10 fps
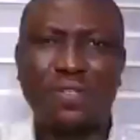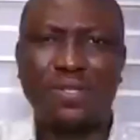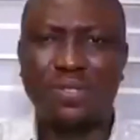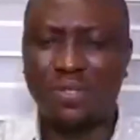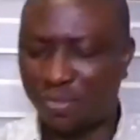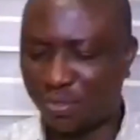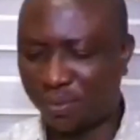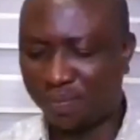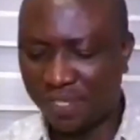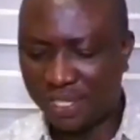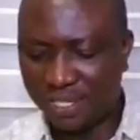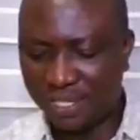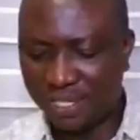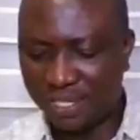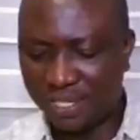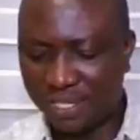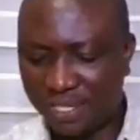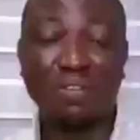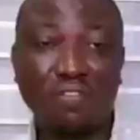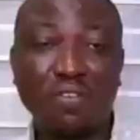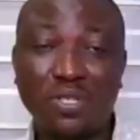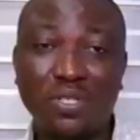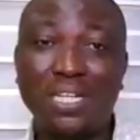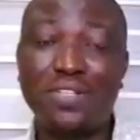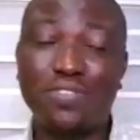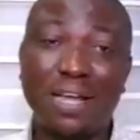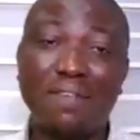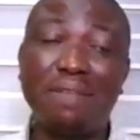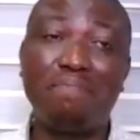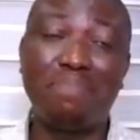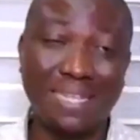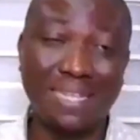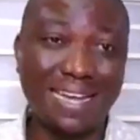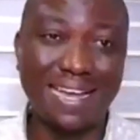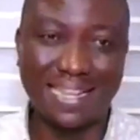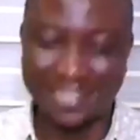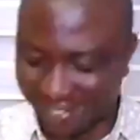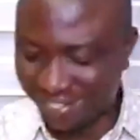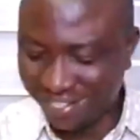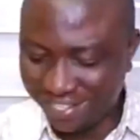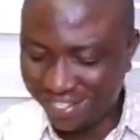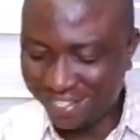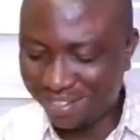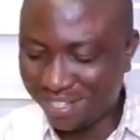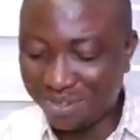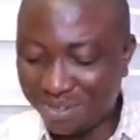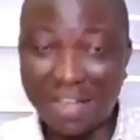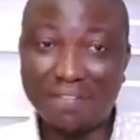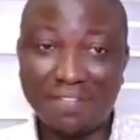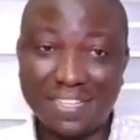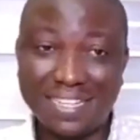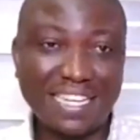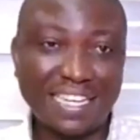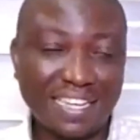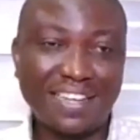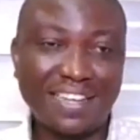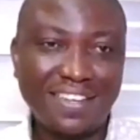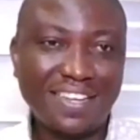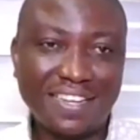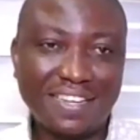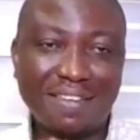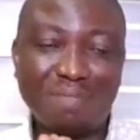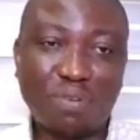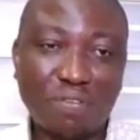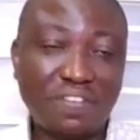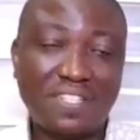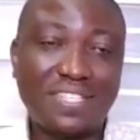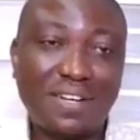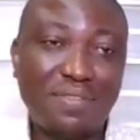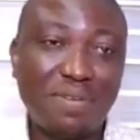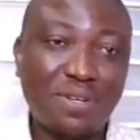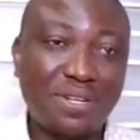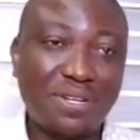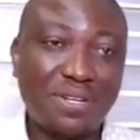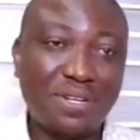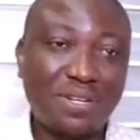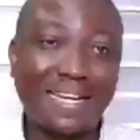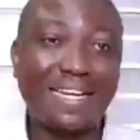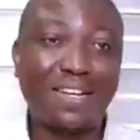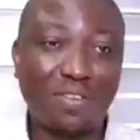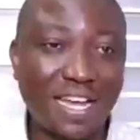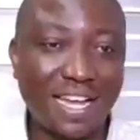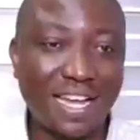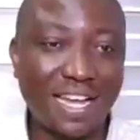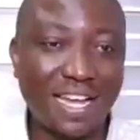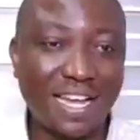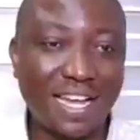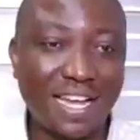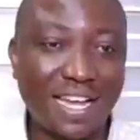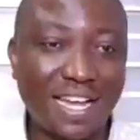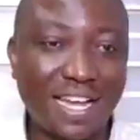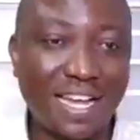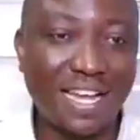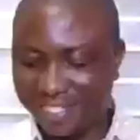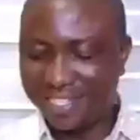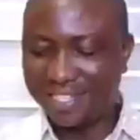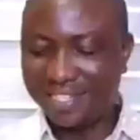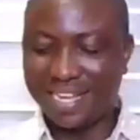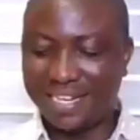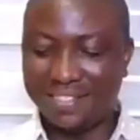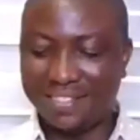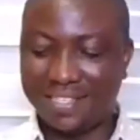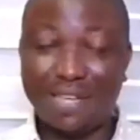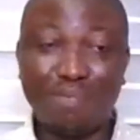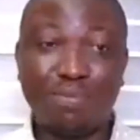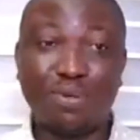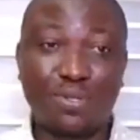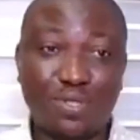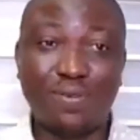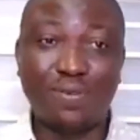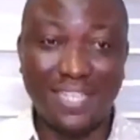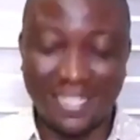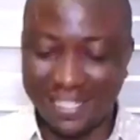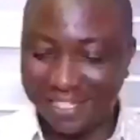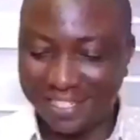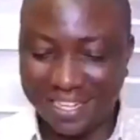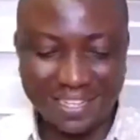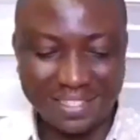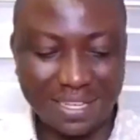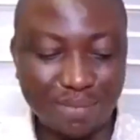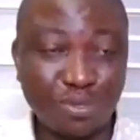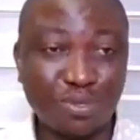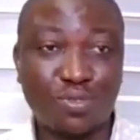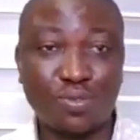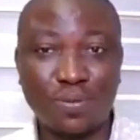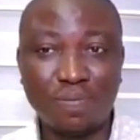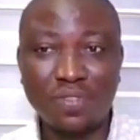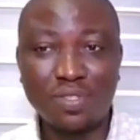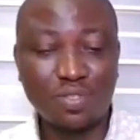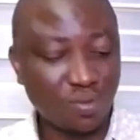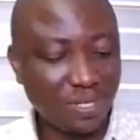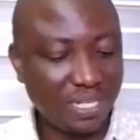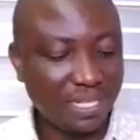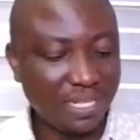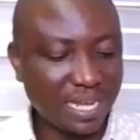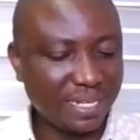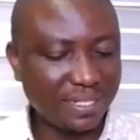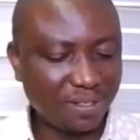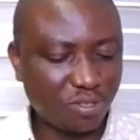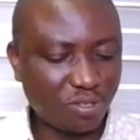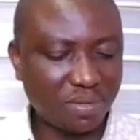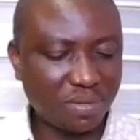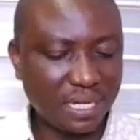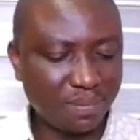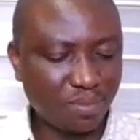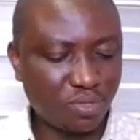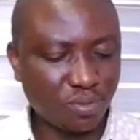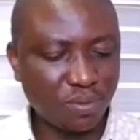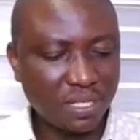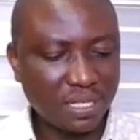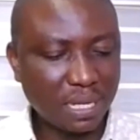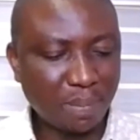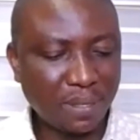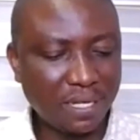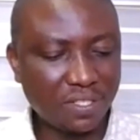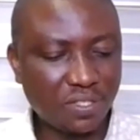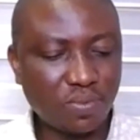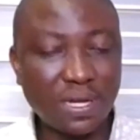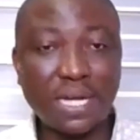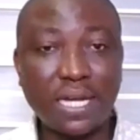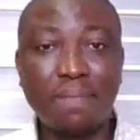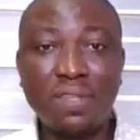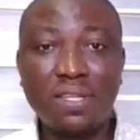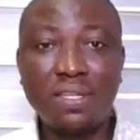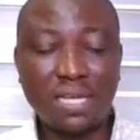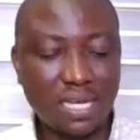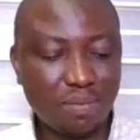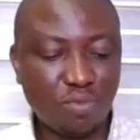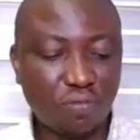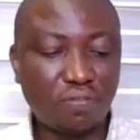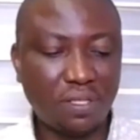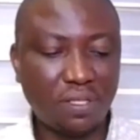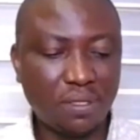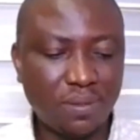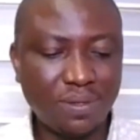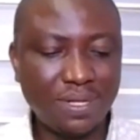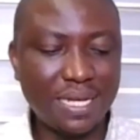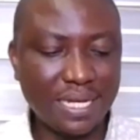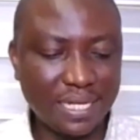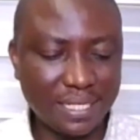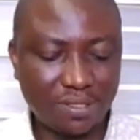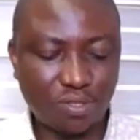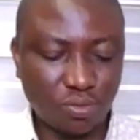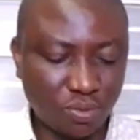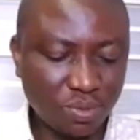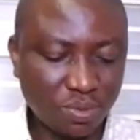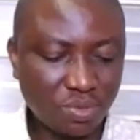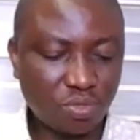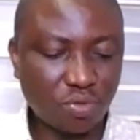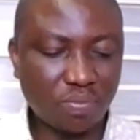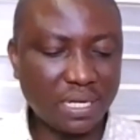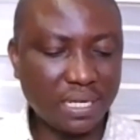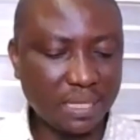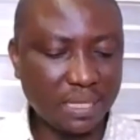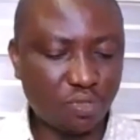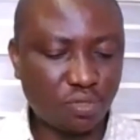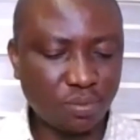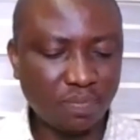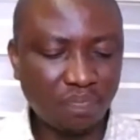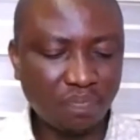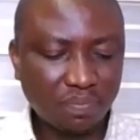to follow you to? And then number four, you need to have a big heart. You need to have a Professor Raymond Atuguba kind of heart. You need a heart that is able to lead, that is able to lead others and to bring them to the place where you feel led to bring them to.